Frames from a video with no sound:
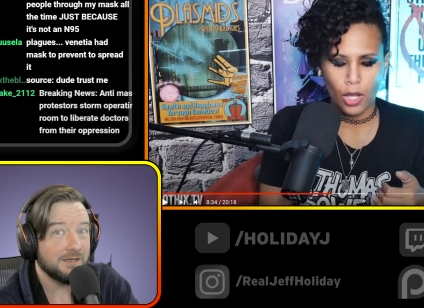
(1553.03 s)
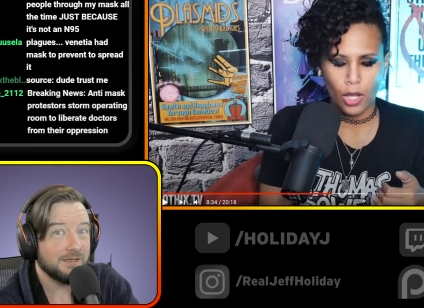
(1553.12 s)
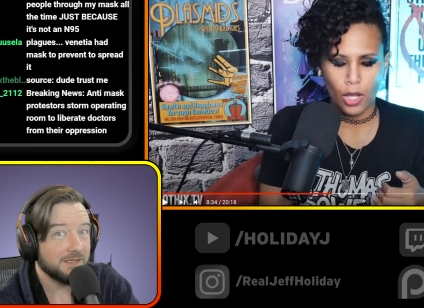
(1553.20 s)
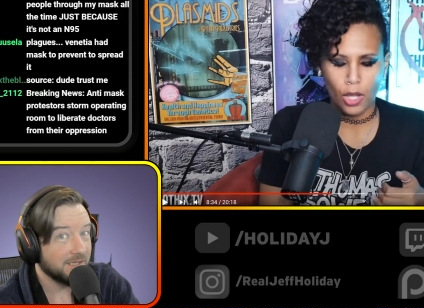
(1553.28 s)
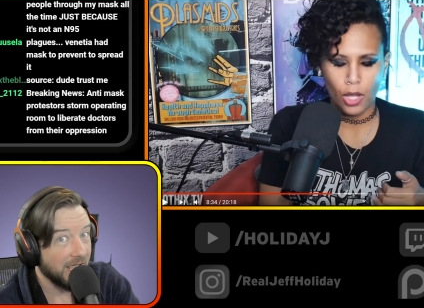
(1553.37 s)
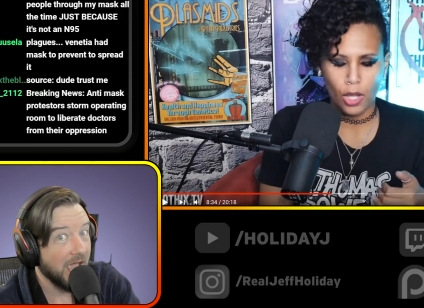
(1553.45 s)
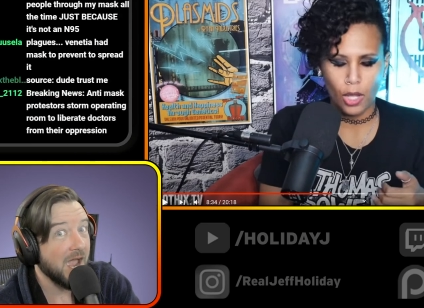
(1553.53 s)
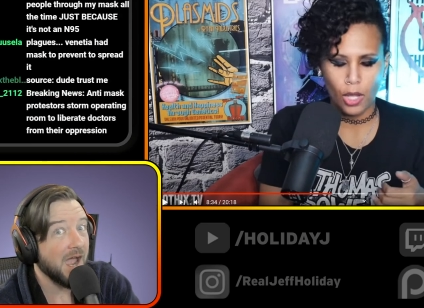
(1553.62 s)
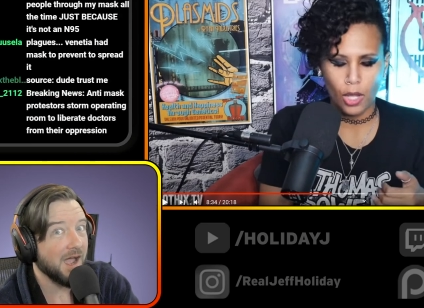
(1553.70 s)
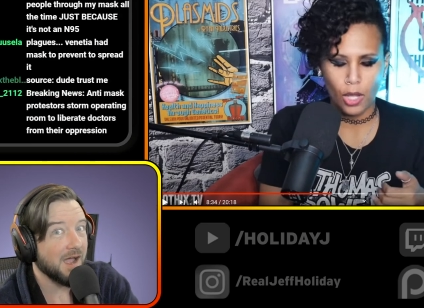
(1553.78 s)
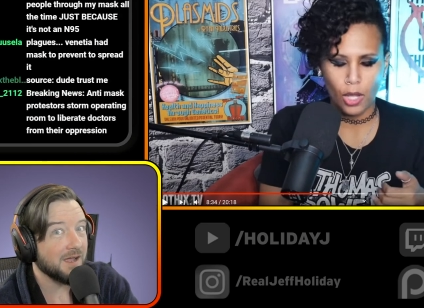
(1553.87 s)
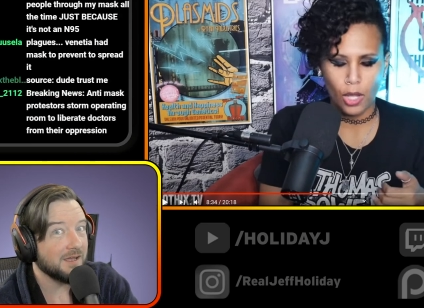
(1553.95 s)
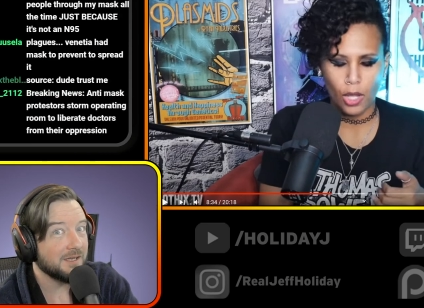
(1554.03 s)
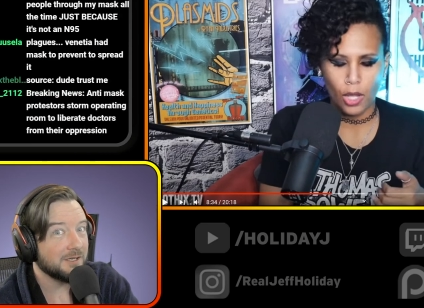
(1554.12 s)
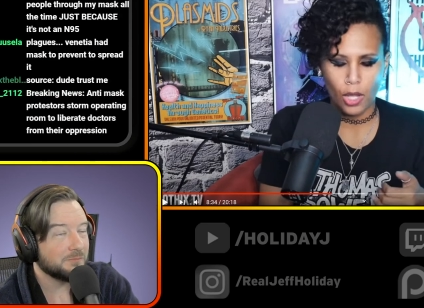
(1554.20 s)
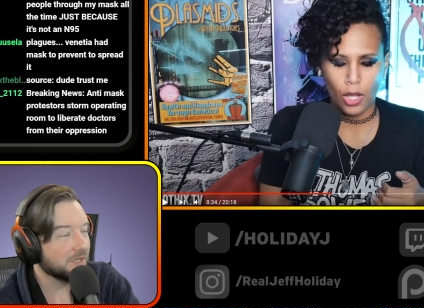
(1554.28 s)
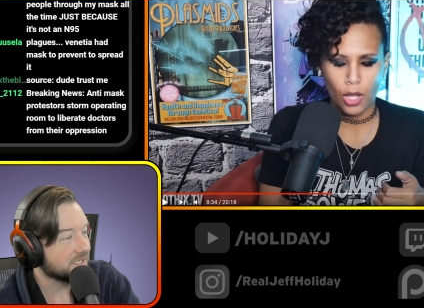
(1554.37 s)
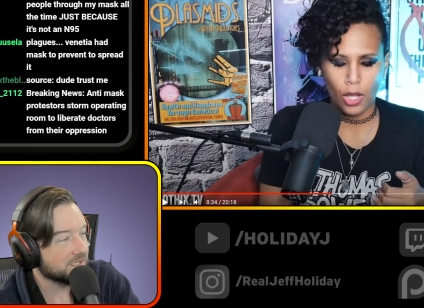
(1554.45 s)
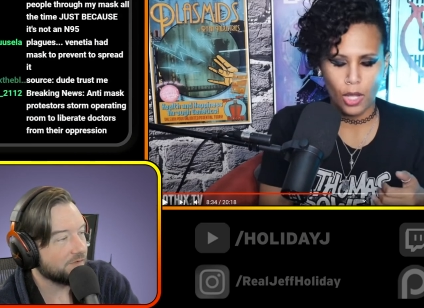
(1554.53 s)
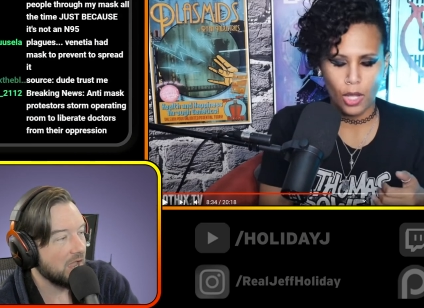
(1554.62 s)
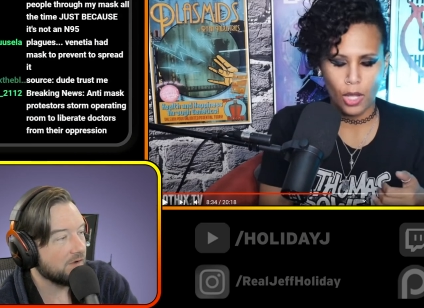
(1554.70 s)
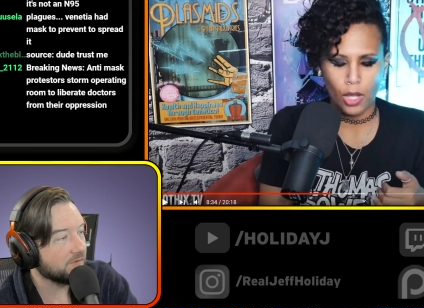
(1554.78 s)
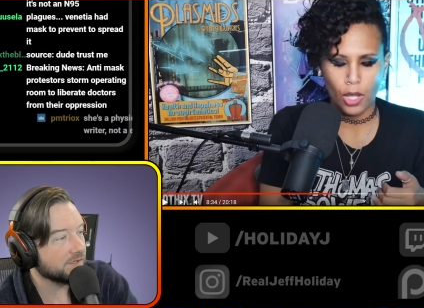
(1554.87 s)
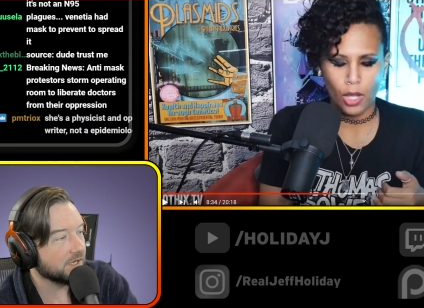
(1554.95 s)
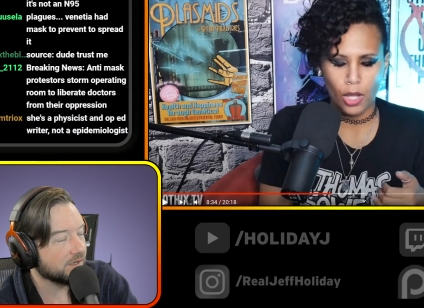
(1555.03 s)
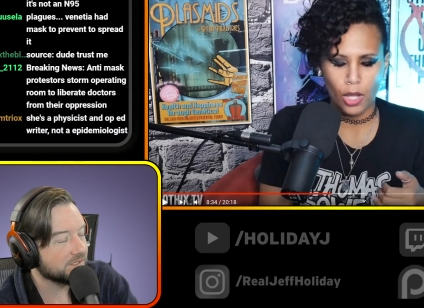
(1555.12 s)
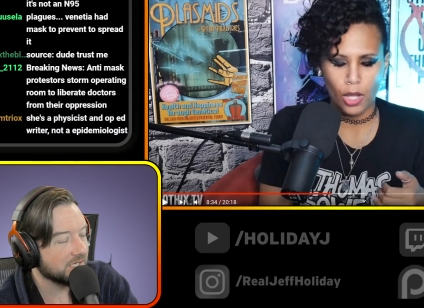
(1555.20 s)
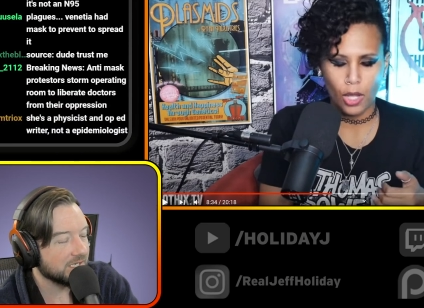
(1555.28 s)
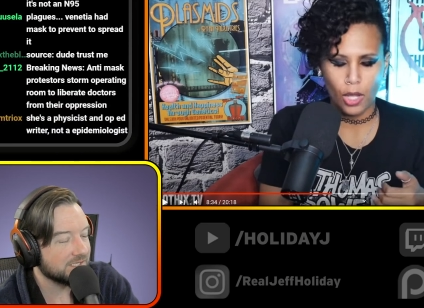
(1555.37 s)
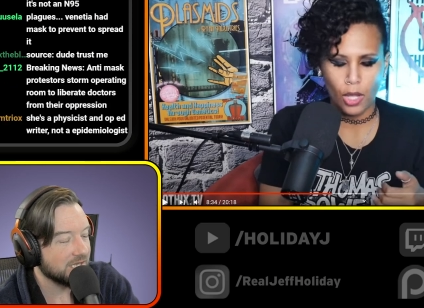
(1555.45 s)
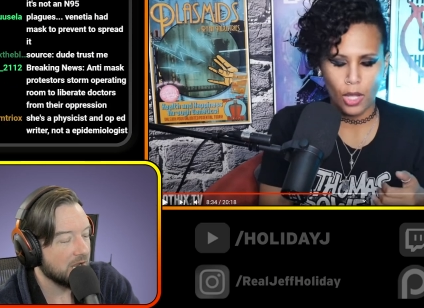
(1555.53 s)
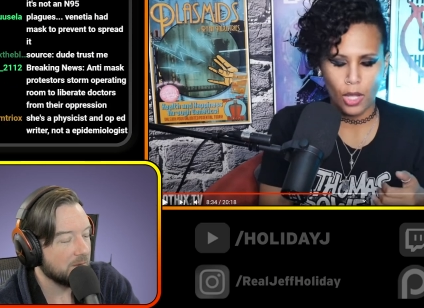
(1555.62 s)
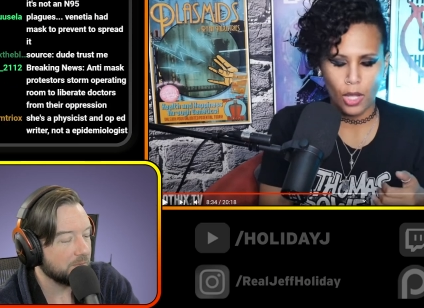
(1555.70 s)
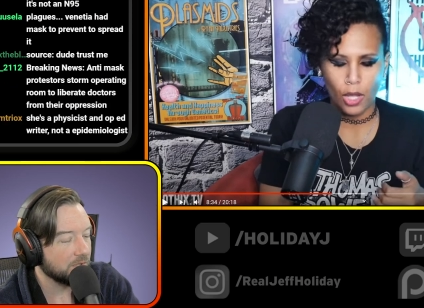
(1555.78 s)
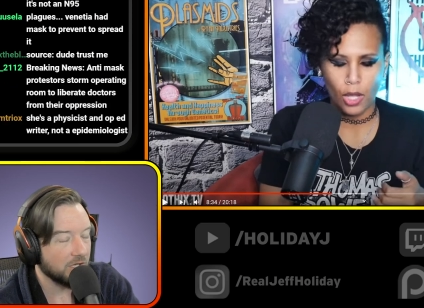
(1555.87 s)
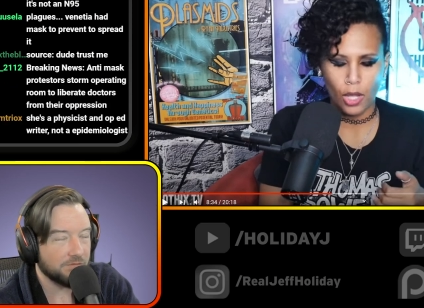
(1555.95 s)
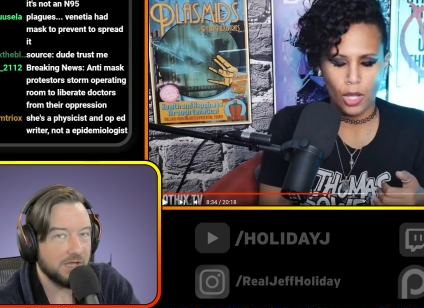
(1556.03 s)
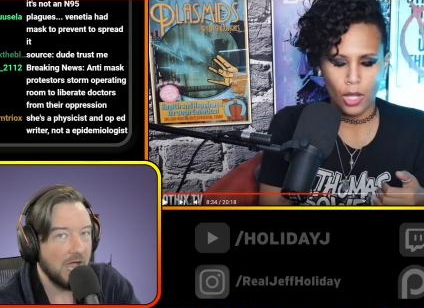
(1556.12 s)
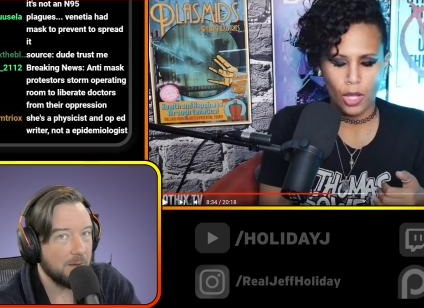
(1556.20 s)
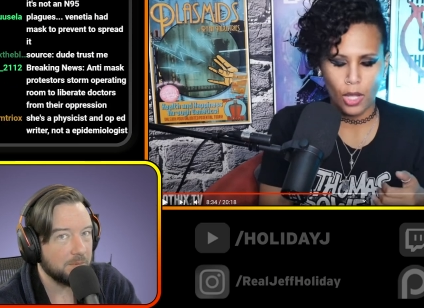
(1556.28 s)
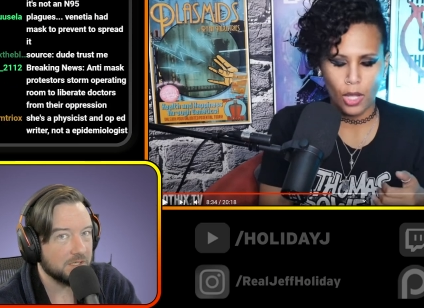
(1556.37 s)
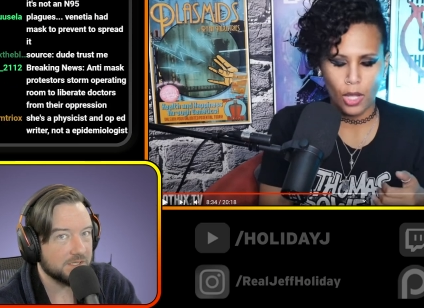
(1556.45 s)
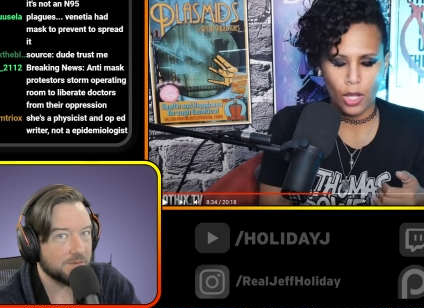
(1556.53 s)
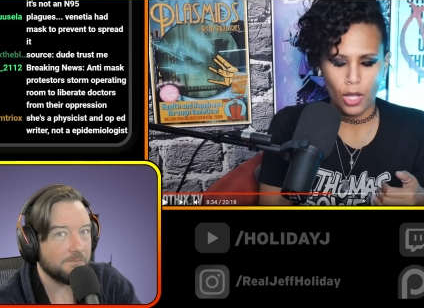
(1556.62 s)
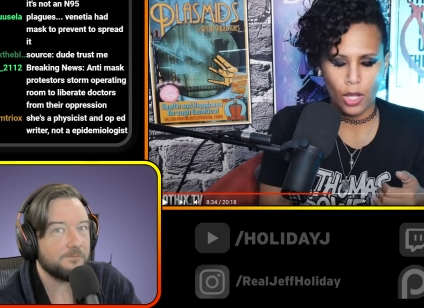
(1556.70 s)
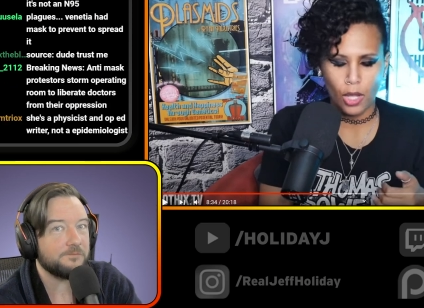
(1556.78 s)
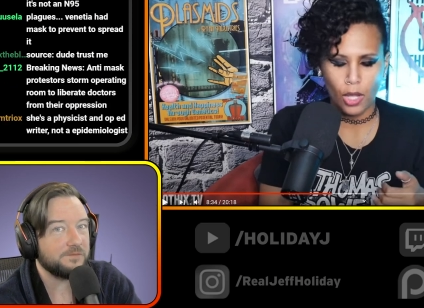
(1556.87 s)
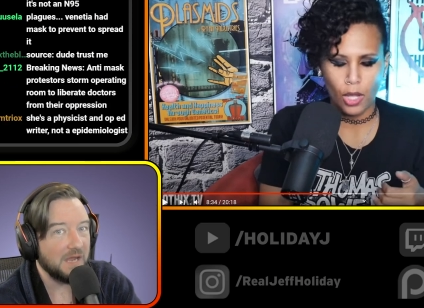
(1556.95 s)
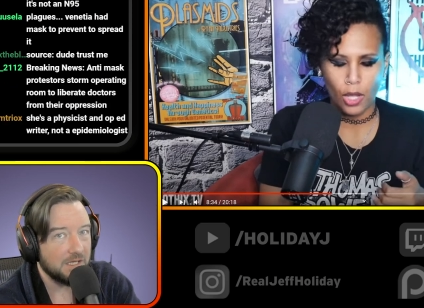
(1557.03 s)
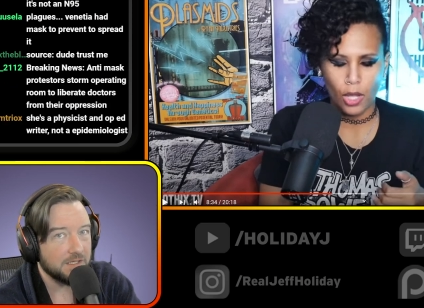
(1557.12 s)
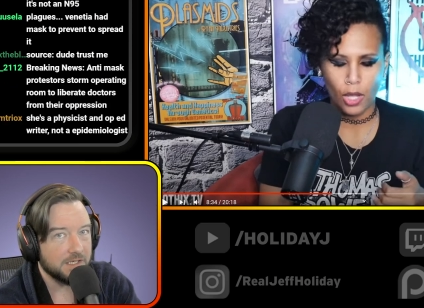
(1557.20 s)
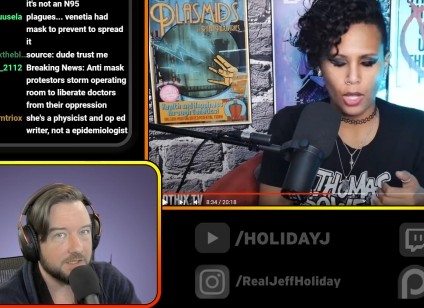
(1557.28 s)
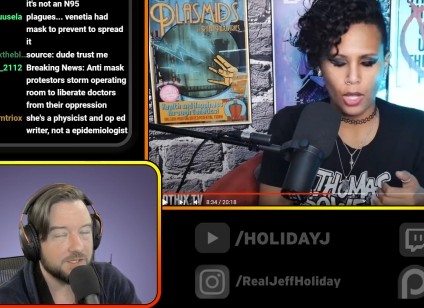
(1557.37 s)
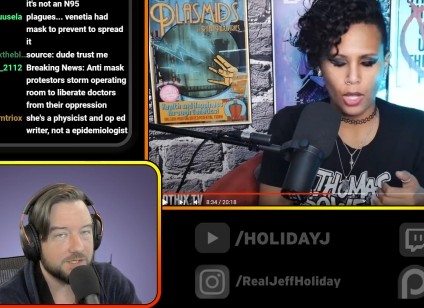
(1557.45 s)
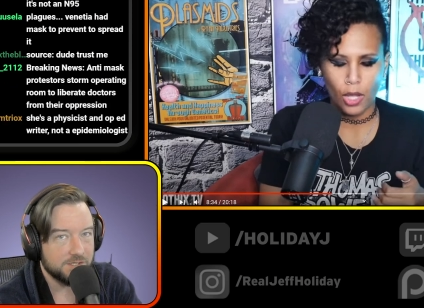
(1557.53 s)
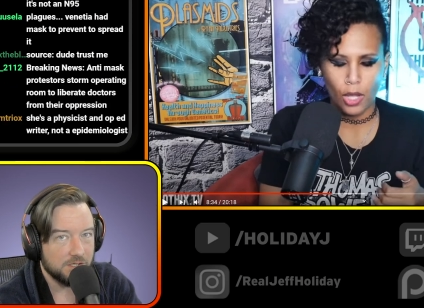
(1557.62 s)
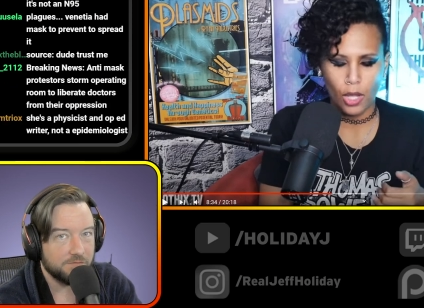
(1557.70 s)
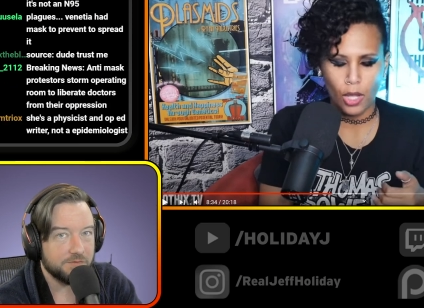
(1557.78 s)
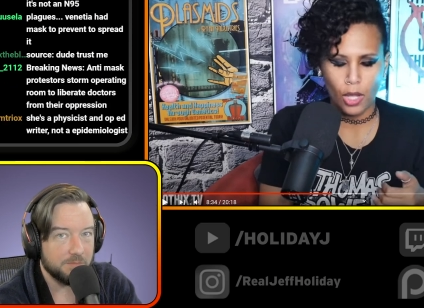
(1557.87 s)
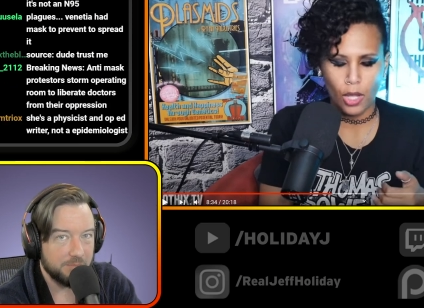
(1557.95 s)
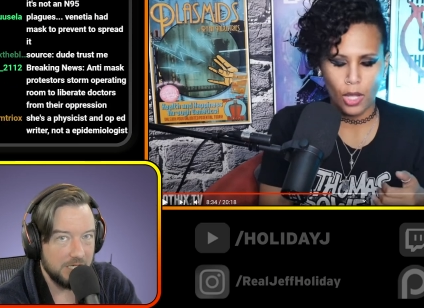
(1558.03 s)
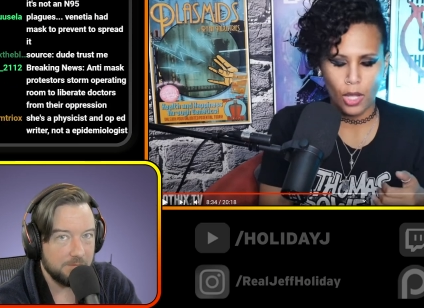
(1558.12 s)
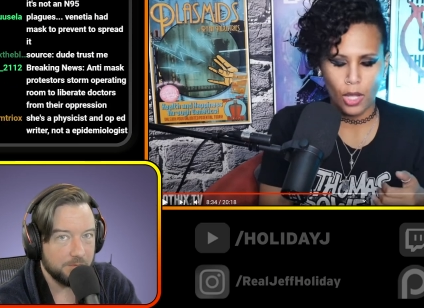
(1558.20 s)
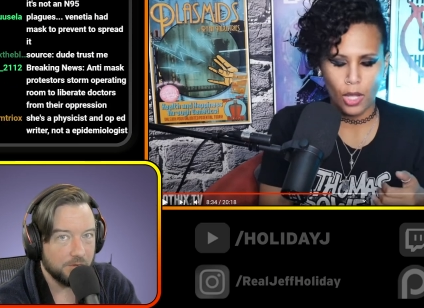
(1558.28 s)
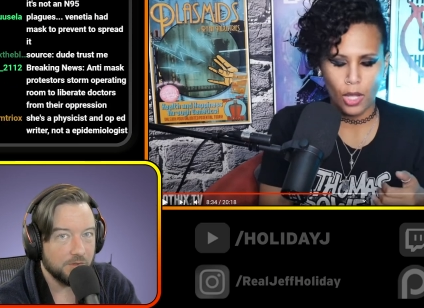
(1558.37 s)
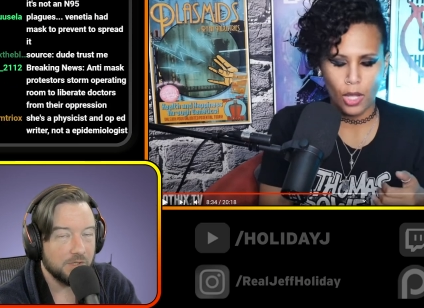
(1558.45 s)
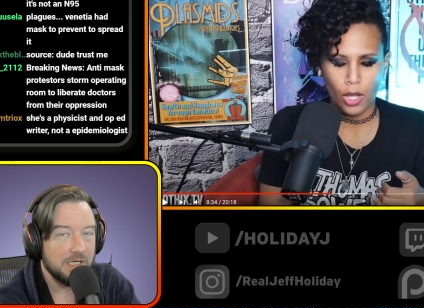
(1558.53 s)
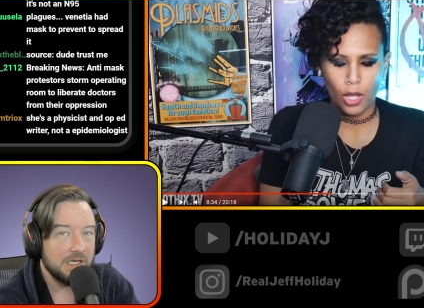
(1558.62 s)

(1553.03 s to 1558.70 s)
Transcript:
Speaker 1: Yeah. Because if ever there is an example of capitalism failing to serve the people,